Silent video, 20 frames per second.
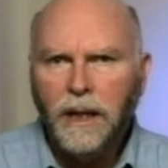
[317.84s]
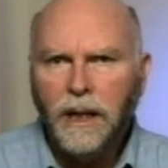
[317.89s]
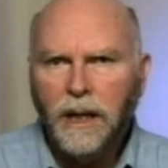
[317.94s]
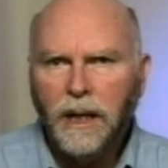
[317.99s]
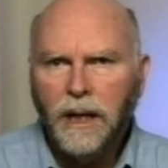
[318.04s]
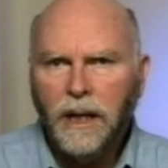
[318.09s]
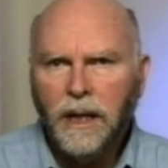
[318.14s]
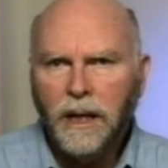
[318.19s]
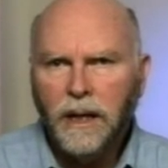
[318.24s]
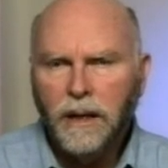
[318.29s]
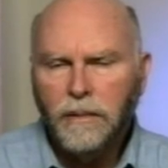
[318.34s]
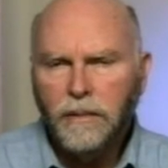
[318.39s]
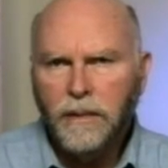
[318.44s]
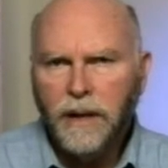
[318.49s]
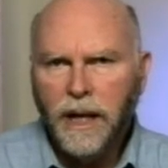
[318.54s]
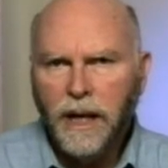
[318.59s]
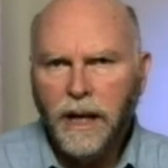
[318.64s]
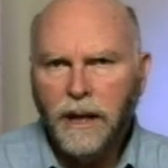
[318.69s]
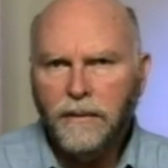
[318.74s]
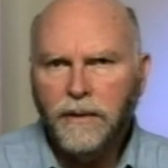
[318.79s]
Uh,
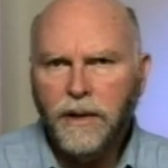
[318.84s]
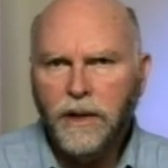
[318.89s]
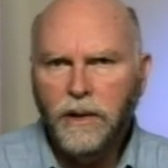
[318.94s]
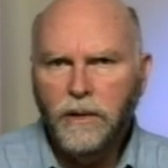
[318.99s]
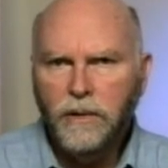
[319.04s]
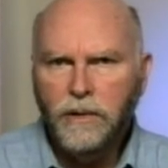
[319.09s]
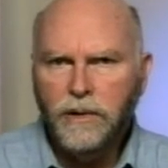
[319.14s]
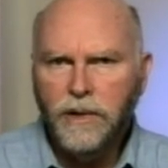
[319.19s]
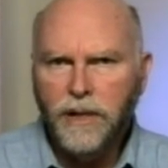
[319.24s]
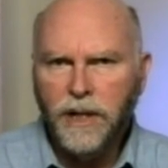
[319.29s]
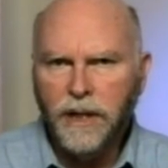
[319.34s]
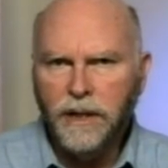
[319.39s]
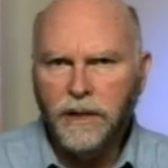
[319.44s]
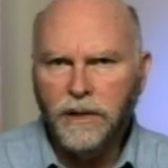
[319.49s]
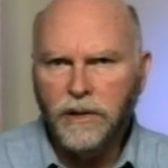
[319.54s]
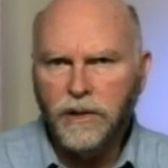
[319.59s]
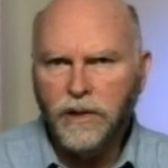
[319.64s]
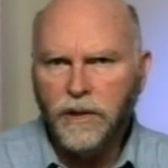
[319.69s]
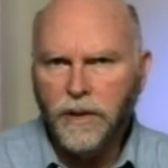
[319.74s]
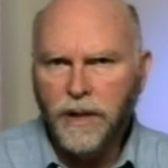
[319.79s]
we have huge
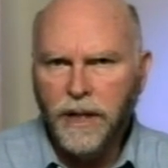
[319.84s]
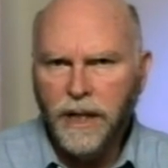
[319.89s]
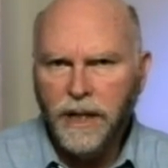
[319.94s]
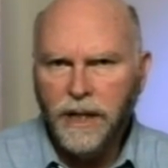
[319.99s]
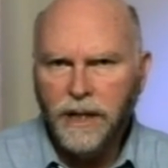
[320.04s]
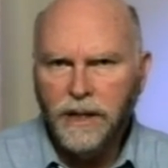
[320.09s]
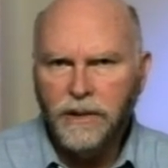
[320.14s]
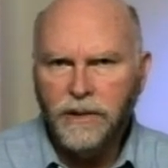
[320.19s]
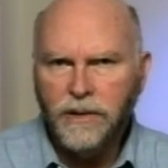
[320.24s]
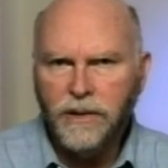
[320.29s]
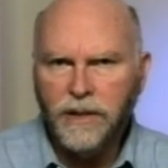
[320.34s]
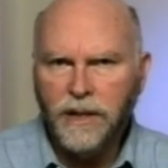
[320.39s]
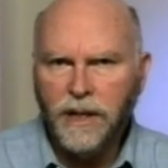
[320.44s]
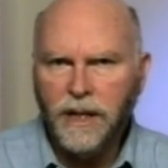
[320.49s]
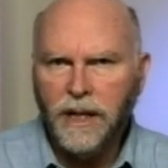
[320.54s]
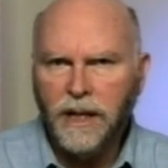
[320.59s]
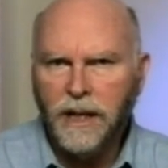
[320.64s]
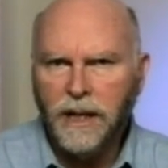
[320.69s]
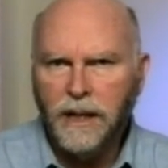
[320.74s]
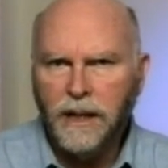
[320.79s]
industries
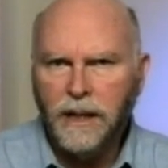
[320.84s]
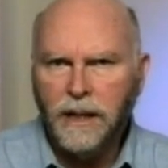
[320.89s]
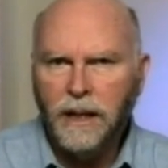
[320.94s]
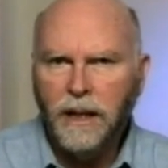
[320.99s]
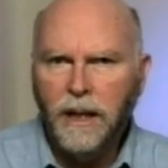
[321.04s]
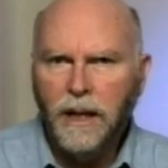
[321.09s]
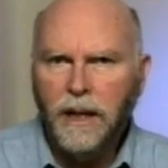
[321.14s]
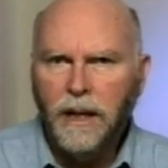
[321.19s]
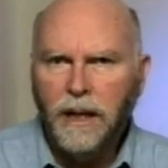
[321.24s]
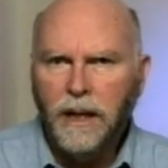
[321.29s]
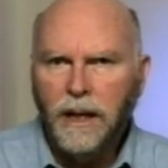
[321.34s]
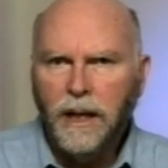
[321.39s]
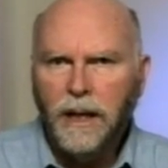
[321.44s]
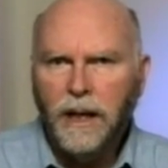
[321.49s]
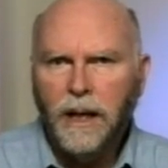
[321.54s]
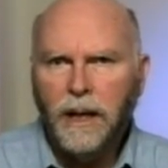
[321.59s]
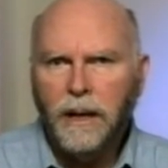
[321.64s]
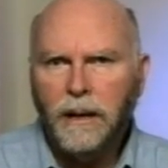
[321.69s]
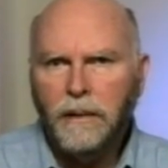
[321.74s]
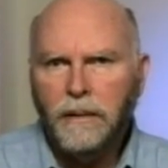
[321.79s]
uh,
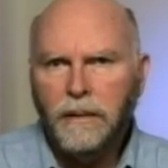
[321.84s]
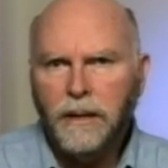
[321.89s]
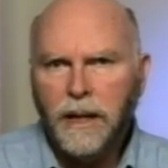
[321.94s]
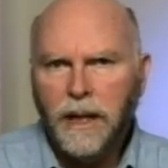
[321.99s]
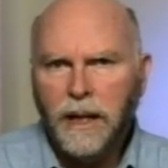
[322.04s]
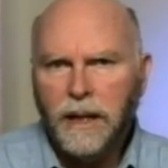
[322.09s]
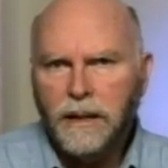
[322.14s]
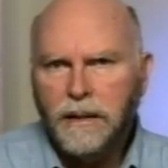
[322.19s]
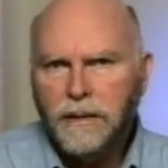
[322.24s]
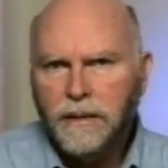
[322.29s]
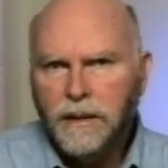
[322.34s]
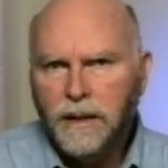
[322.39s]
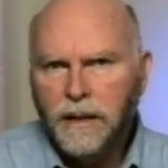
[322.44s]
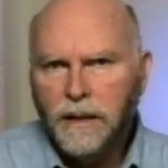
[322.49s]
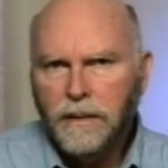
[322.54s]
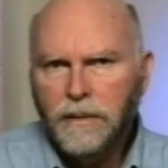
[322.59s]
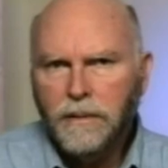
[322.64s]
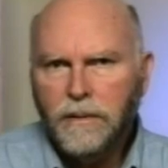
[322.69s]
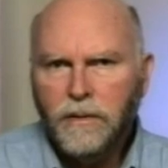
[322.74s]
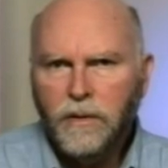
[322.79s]
uh, that
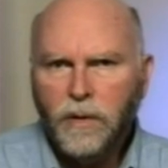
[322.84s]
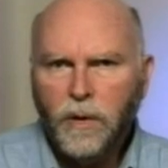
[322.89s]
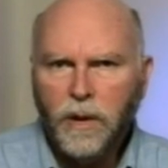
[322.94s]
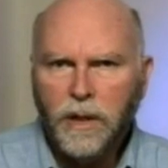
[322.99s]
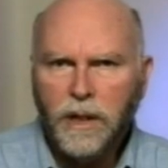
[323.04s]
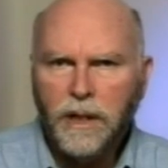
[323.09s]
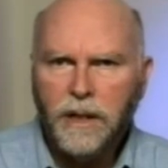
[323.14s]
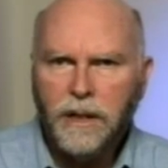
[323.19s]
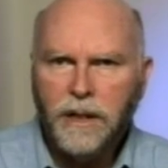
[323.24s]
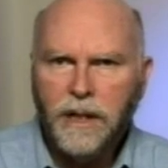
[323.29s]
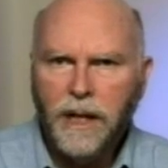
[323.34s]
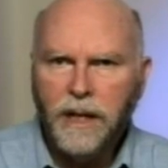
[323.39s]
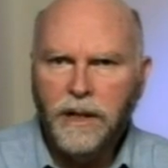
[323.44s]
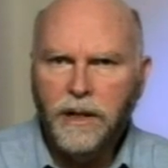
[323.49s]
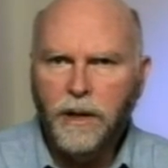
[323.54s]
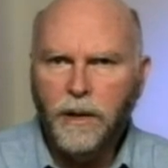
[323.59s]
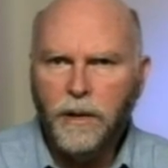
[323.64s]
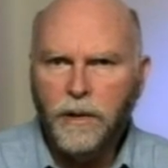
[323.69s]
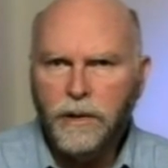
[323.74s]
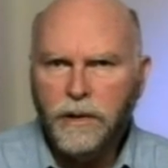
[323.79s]
uh, took 10
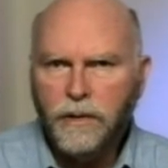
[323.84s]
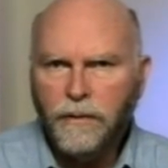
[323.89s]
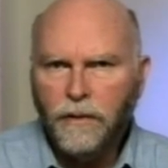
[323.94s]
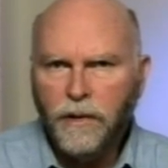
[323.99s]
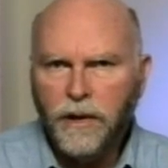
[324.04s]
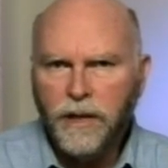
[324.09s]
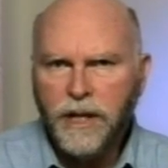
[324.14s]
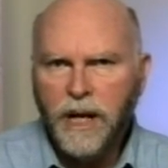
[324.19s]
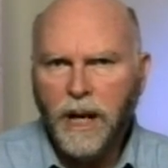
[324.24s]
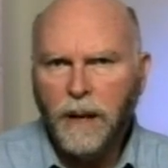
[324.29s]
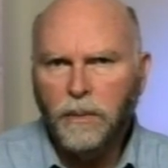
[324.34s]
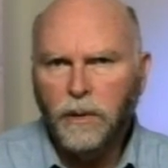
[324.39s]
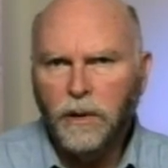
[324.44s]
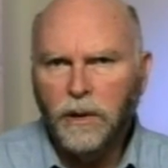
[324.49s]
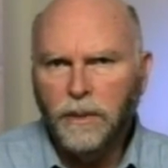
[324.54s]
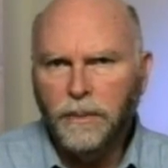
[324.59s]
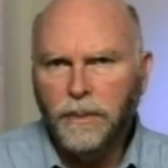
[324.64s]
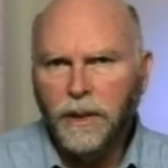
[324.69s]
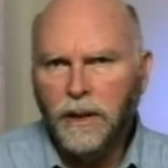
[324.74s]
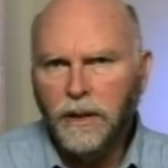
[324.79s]
years, for example,
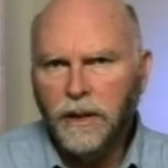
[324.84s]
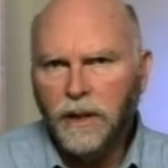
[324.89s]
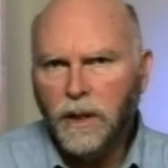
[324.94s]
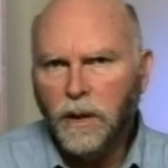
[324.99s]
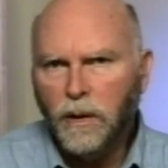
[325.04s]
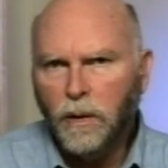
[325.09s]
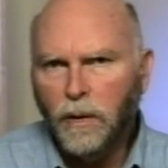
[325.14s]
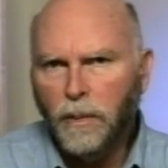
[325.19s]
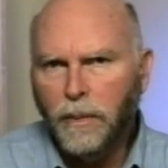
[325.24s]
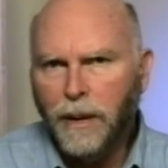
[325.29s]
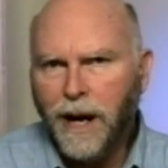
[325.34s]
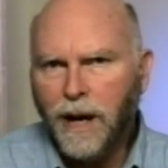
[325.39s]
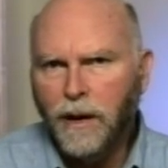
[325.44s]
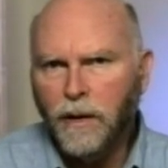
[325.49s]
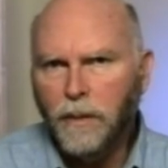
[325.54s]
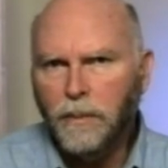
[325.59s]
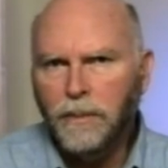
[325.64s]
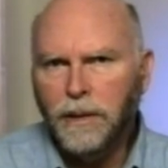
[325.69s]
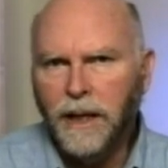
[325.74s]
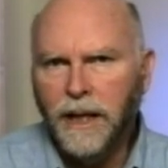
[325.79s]
to build a coal
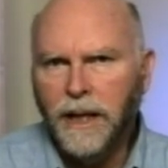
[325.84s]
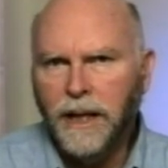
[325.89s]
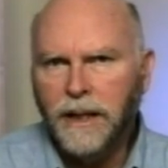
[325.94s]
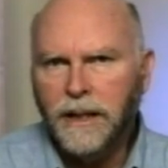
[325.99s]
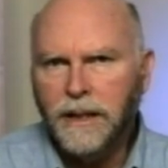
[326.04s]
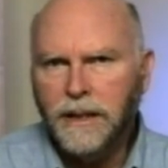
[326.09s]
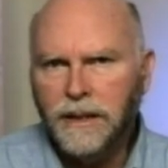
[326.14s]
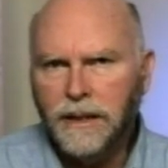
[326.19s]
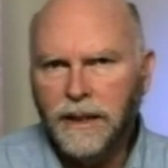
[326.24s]
power plant.